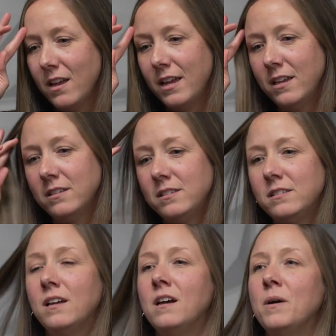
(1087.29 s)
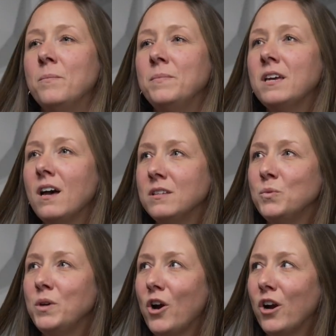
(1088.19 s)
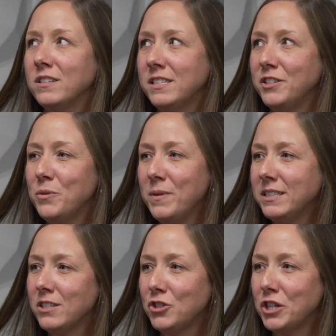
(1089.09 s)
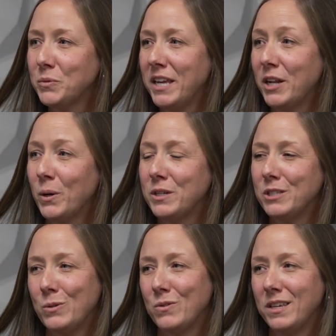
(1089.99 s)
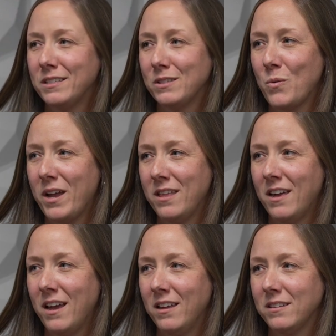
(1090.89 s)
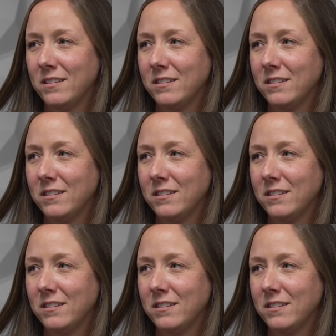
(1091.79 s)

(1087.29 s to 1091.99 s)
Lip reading: is because we are such a big district, we can't always do things the way that